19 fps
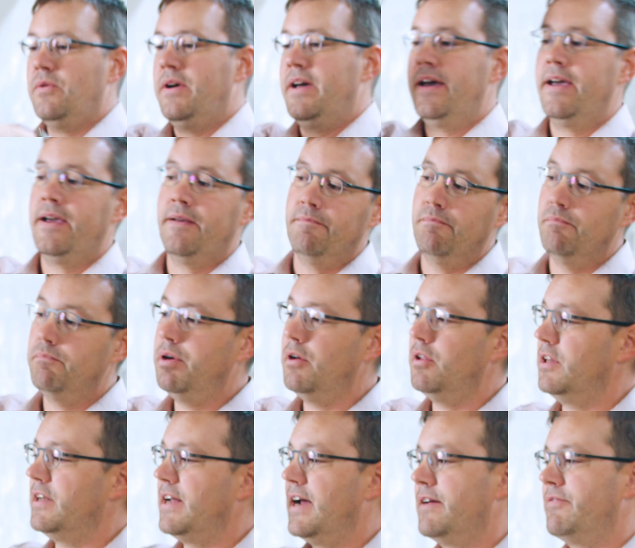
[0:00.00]
way,
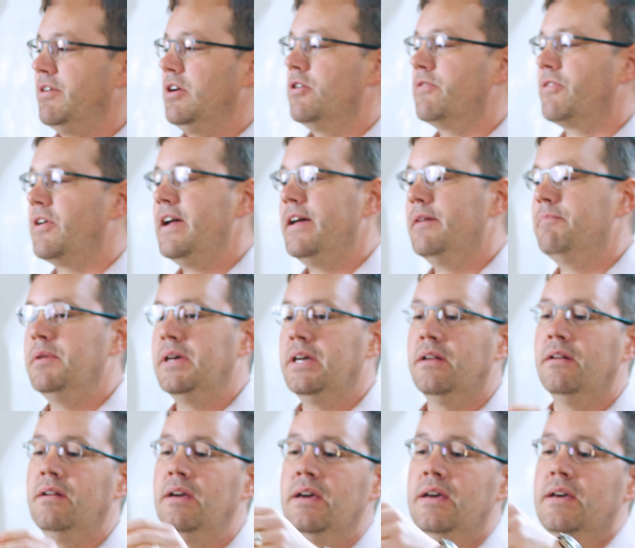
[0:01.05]
pull it out of an overhead
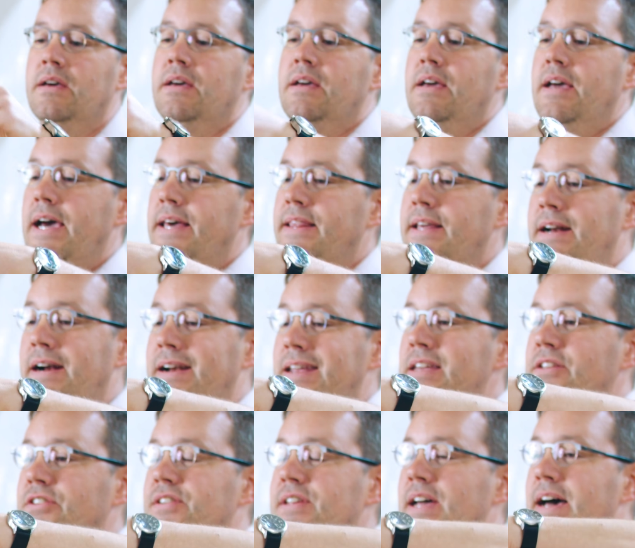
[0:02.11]
bin. And then on
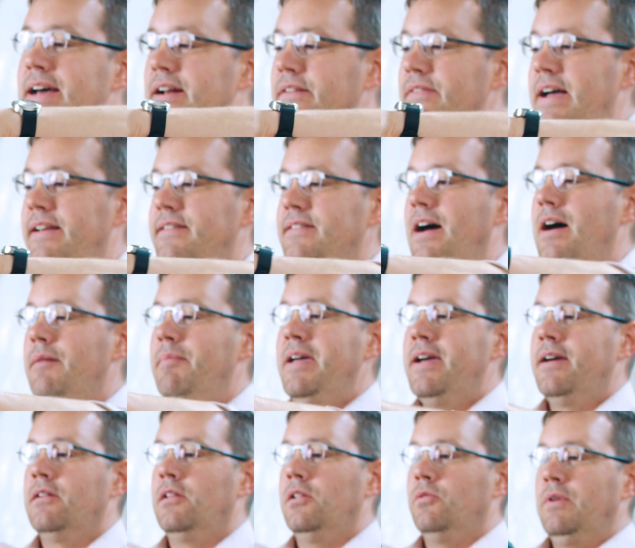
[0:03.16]
each side of that top
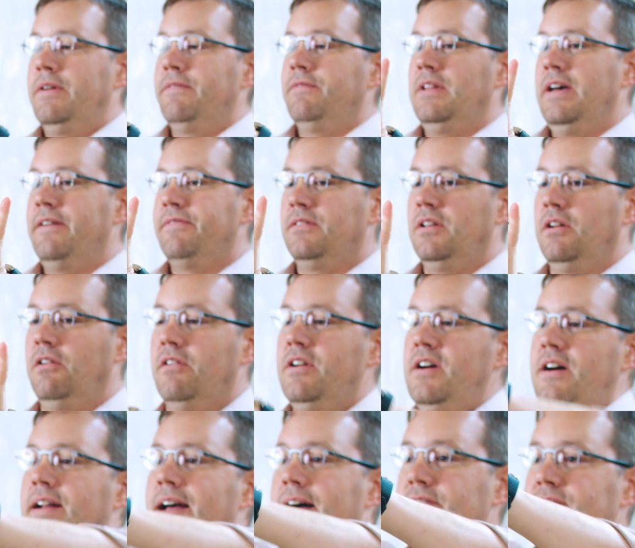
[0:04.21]
handle, we've left little
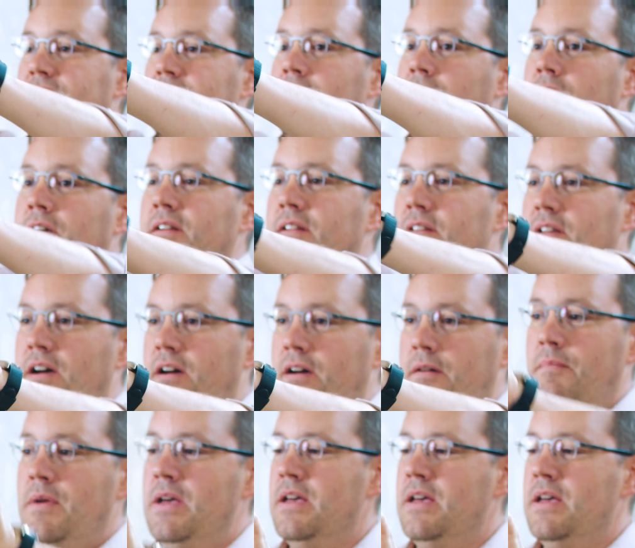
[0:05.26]
cutouts here. So